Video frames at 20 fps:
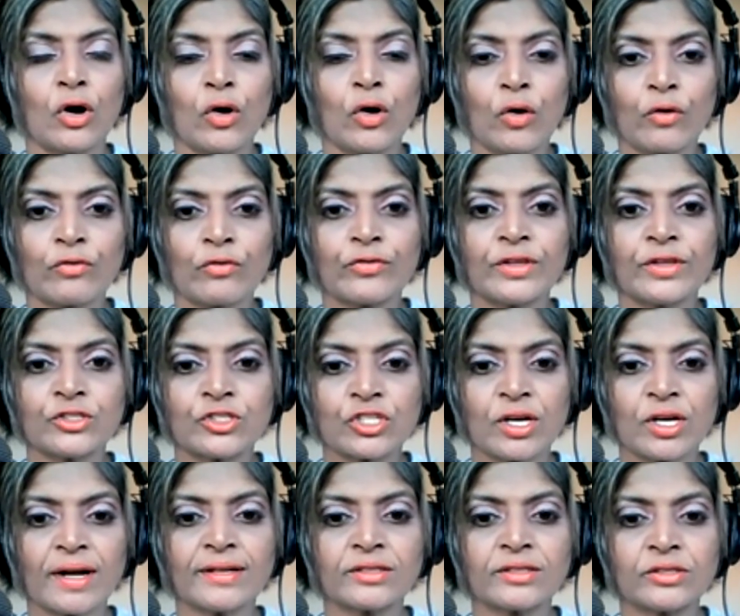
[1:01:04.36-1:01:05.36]
of the
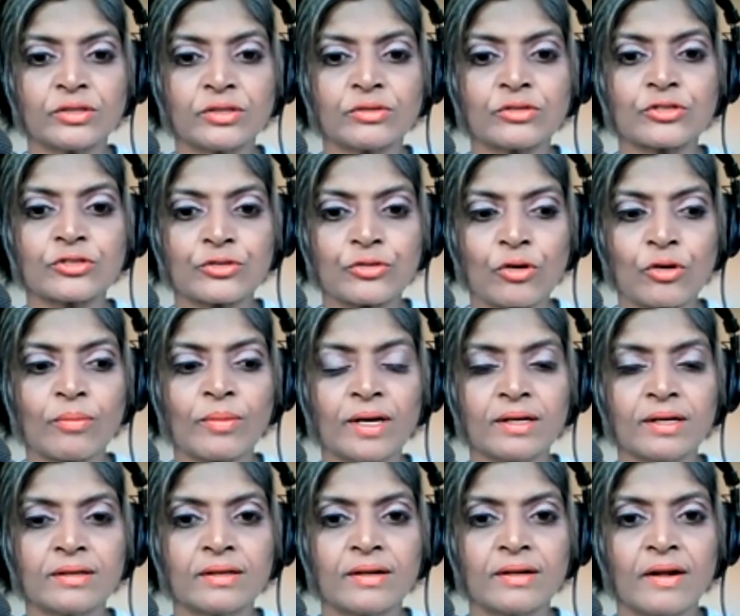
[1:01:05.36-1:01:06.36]
childhood
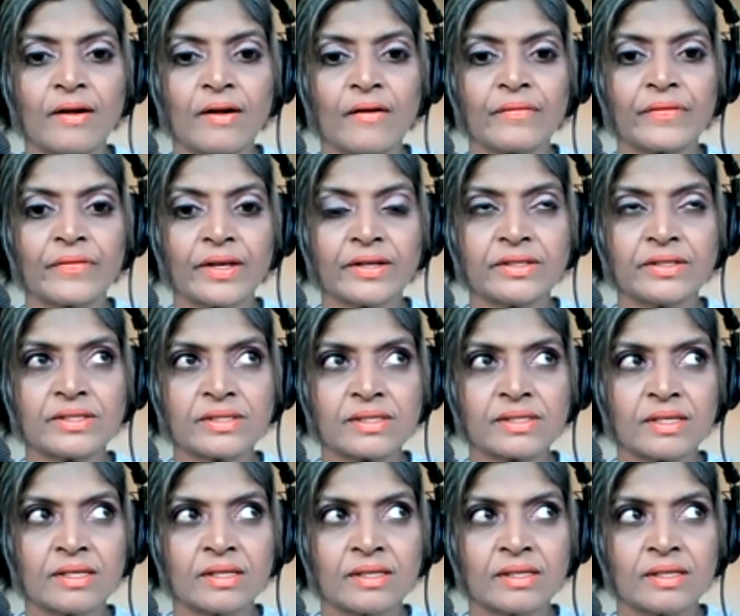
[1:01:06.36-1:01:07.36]
trauma that is
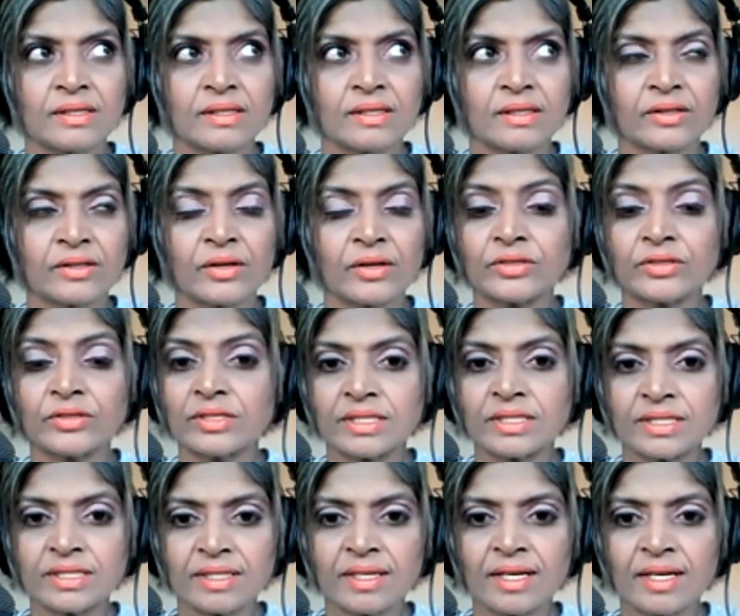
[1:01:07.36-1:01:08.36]
going to
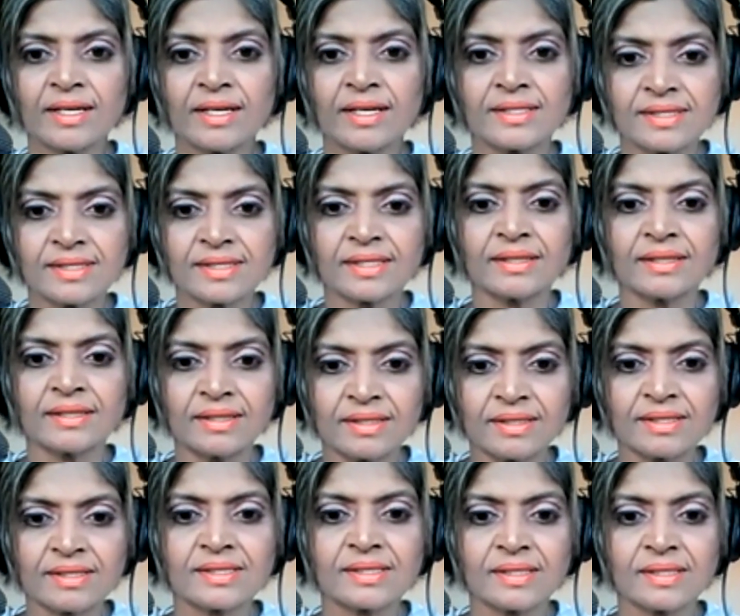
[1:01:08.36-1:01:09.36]
deter us in
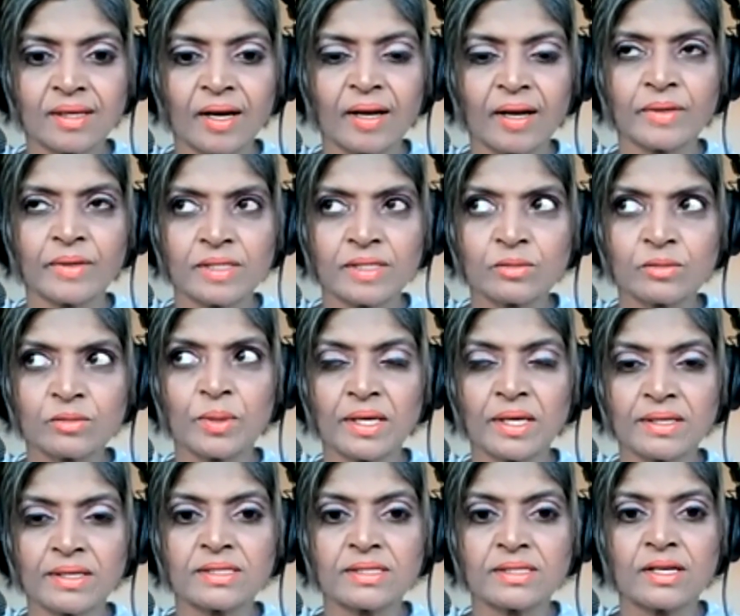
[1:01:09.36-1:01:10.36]
this time and
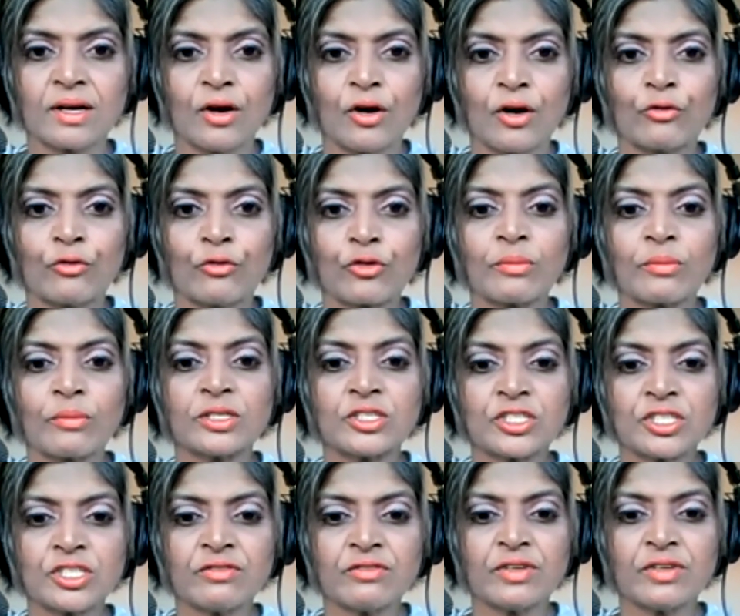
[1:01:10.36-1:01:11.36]
space from
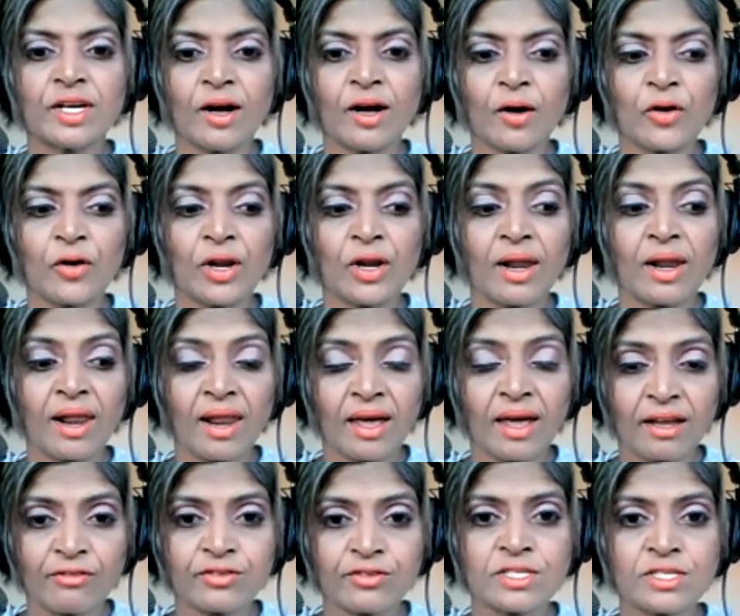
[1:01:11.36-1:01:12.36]
achieving our
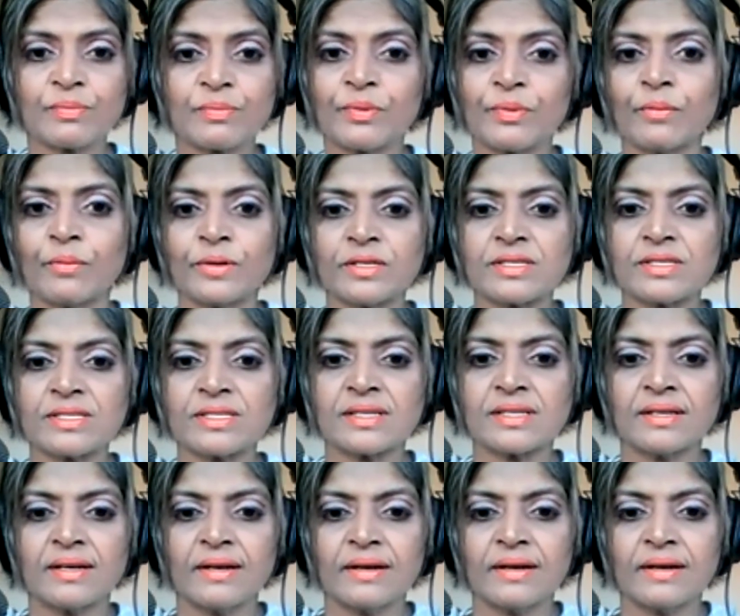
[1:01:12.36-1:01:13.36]
life's purpose
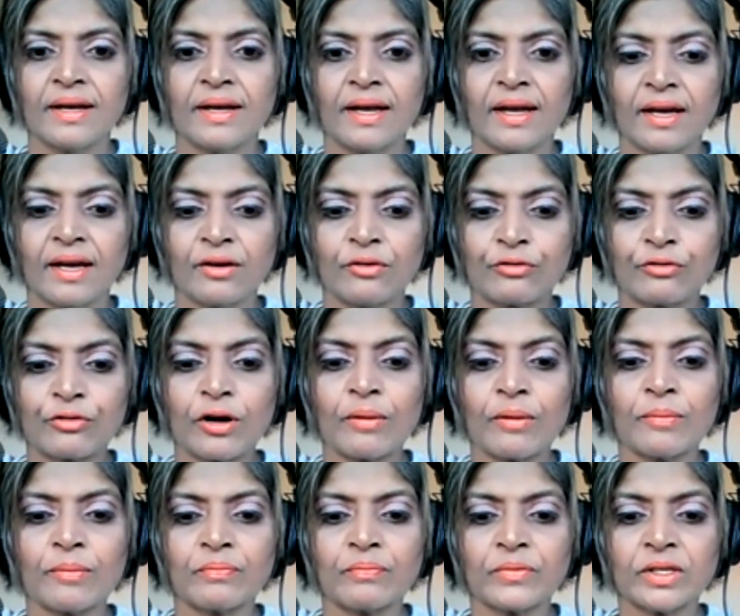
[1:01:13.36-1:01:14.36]
and
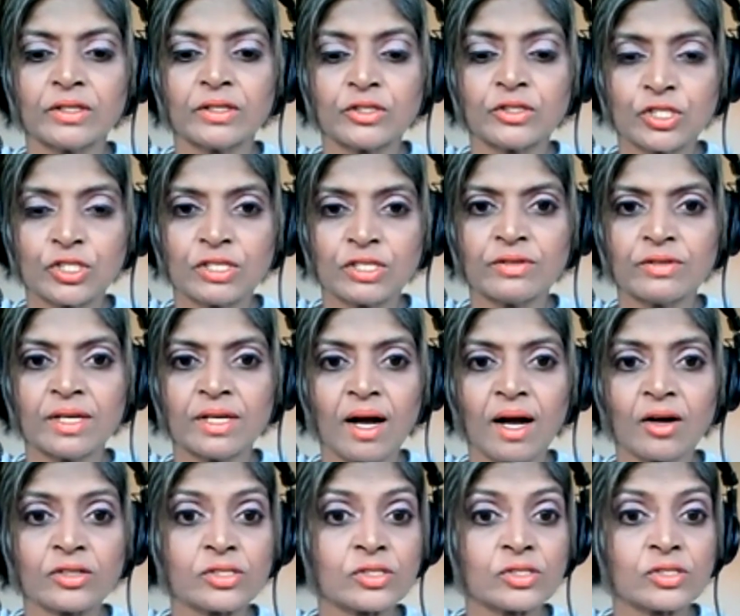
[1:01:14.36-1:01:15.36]
from achieving
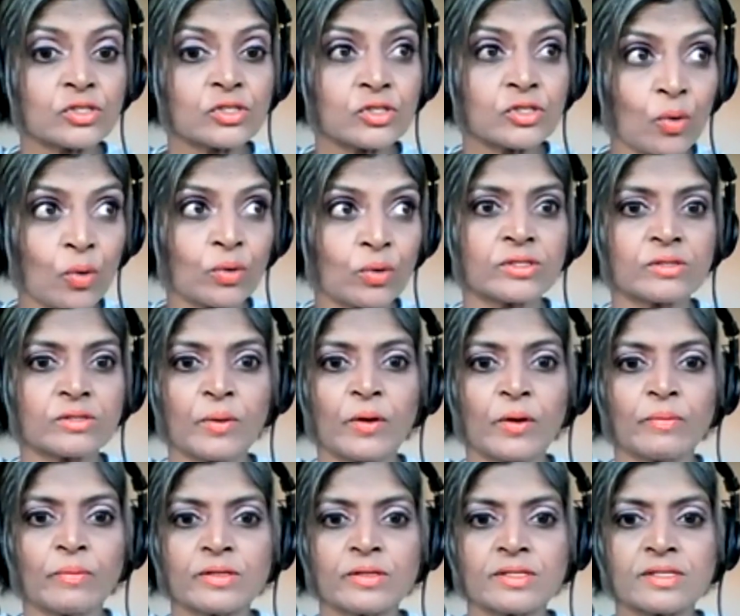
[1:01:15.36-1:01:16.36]
our soul's
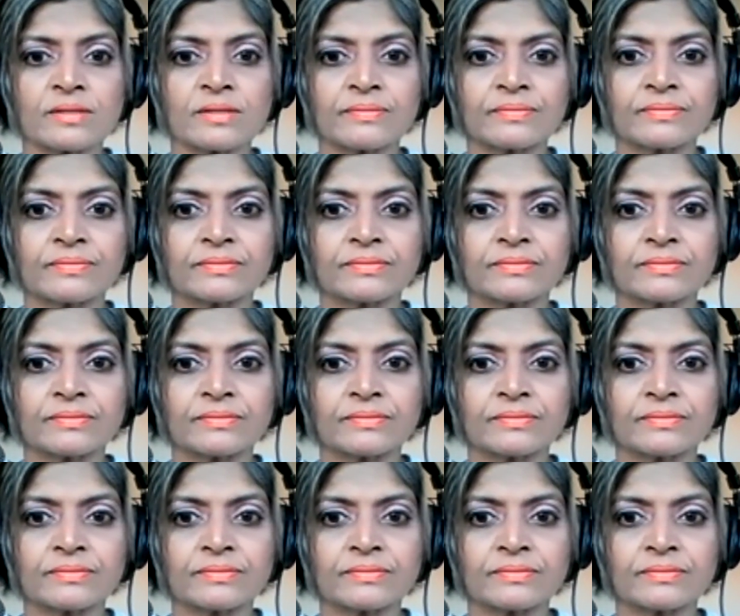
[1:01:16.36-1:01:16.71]
purpose.